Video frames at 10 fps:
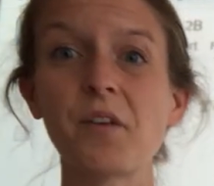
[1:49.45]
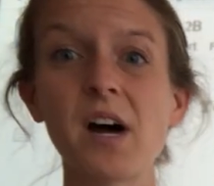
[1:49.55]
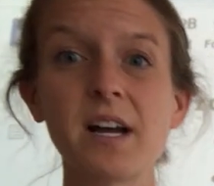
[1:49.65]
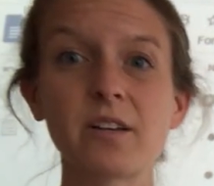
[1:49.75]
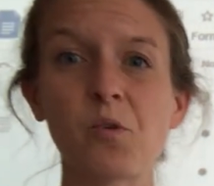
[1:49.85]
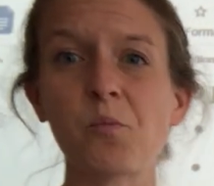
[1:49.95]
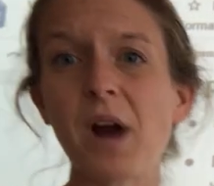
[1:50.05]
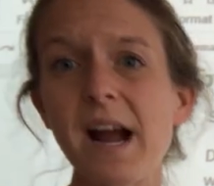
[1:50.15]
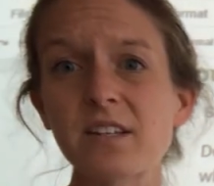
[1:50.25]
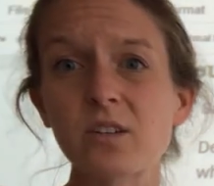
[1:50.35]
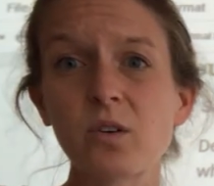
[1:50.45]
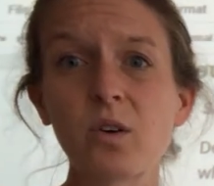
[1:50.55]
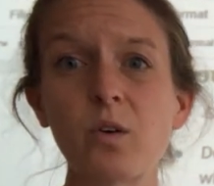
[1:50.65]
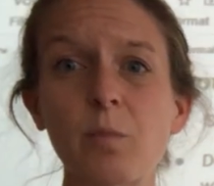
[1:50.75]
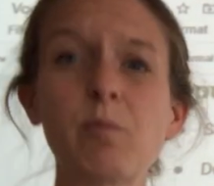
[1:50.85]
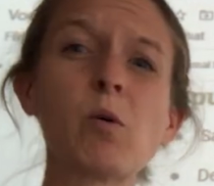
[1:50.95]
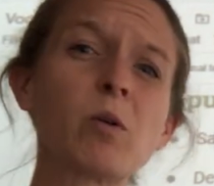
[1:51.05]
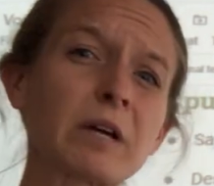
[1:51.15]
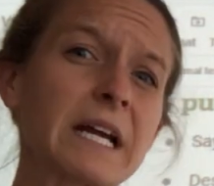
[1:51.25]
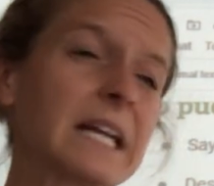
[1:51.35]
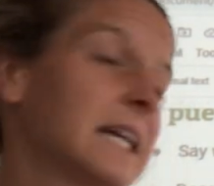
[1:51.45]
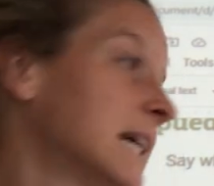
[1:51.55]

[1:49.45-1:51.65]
fun or practical or boring.